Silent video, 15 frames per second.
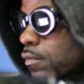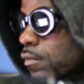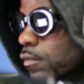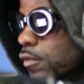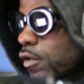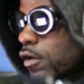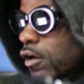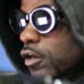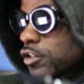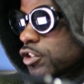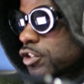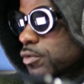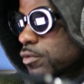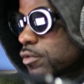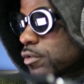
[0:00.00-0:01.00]
Oh shoot.
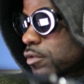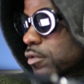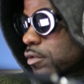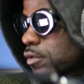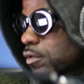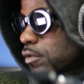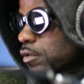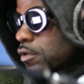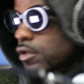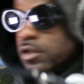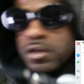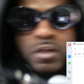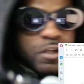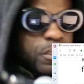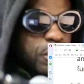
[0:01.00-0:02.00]

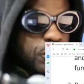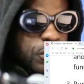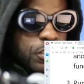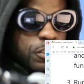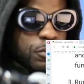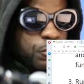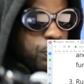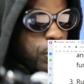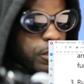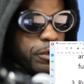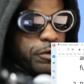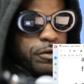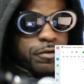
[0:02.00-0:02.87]
It's good. I can hear it.